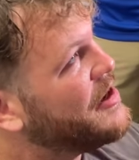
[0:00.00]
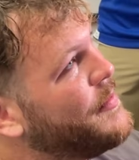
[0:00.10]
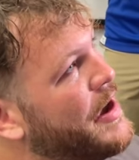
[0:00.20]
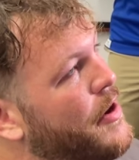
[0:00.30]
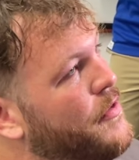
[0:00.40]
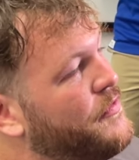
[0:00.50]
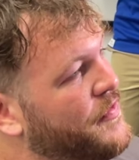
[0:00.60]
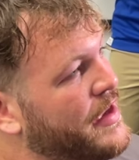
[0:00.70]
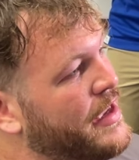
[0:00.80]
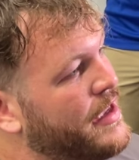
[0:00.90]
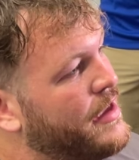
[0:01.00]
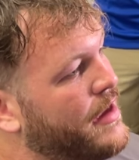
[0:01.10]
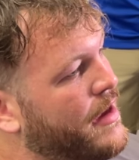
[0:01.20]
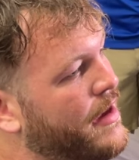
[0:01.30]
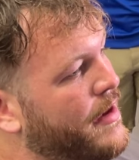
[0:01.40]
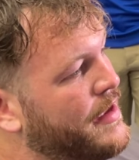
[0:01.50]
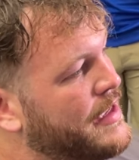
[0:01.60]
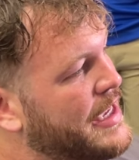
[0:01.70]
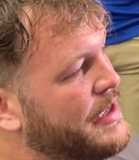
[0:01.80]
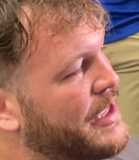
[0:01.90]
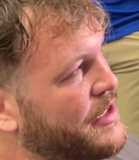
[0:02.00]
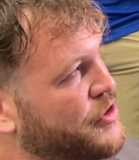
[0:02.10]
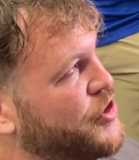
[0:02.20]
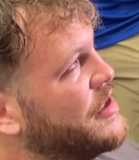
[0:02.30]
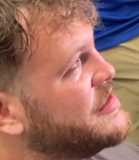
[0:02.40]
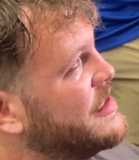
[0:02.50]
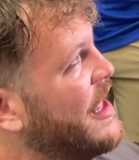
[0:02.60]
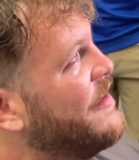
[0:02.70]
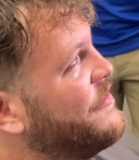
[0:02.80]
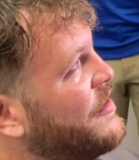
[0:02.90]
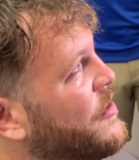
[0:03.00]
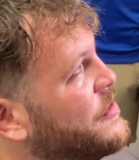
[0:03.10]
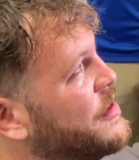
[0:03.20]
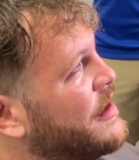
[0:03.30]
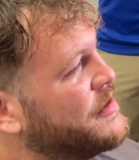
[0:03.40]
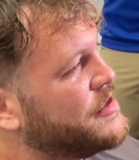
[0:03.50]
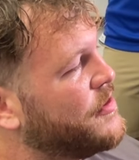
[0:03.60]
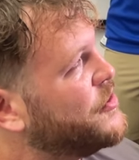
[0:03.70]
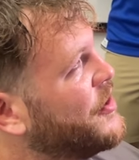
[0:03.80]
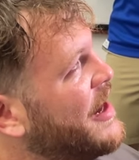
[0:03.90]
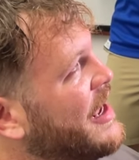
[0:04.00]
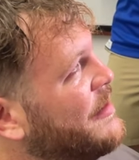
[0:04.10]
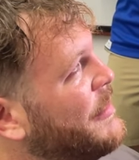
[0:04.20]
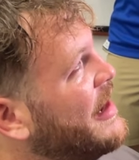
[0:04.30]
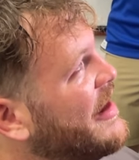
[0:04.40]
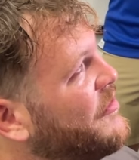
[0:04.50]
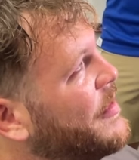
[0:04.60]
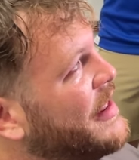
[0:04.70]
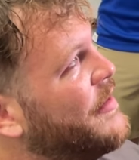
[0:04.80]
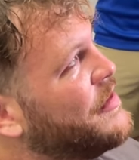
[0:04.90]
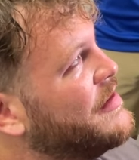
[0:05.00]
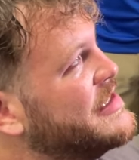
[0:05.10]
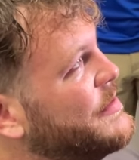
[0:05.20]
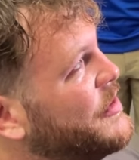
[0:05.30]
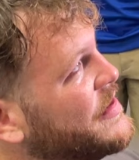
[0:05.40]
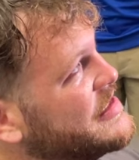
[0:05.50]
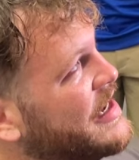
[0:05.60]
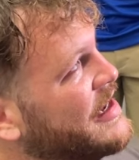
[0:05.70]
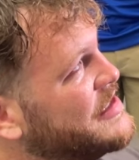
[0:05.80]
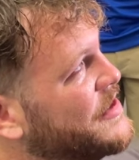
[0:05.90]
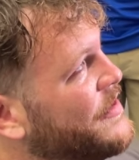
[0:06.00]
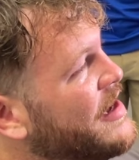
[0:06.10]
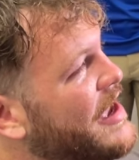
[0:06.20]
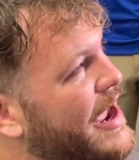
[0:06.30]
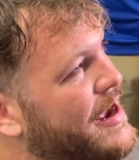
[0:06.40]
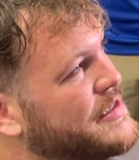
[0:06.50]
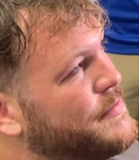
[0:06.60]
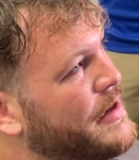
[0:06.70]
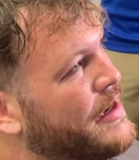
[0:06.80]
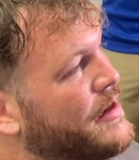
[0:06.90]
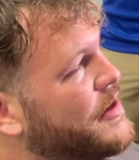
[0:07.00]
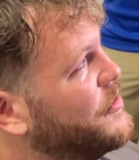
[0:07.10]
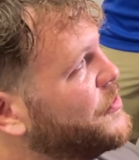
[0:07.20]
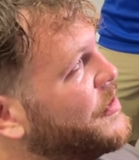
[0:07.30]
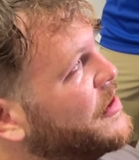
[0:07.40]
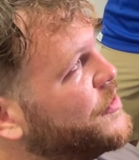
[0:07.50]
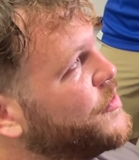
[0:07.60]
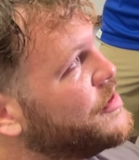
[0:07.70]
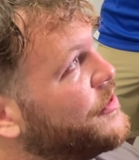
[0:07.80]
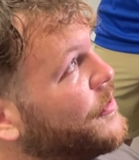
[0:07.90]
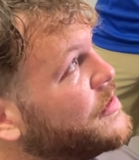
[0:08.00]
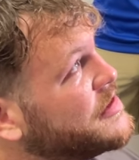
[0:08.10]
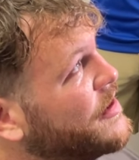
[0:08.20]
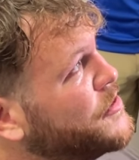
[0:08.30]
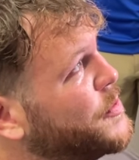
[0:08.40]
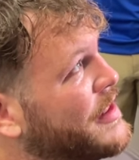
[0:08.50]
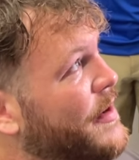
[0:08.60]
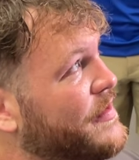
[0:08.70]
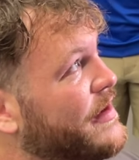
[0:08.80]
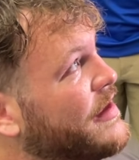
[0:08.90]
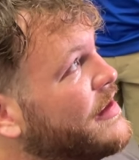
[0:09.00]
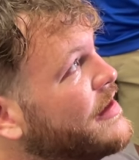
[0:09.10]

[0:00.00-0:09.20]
on my OV, he just left to go to like, start training and meeting everybody that was on Team USA. So I got to meet Coach Reynolds, which was a throws coach, but that was it.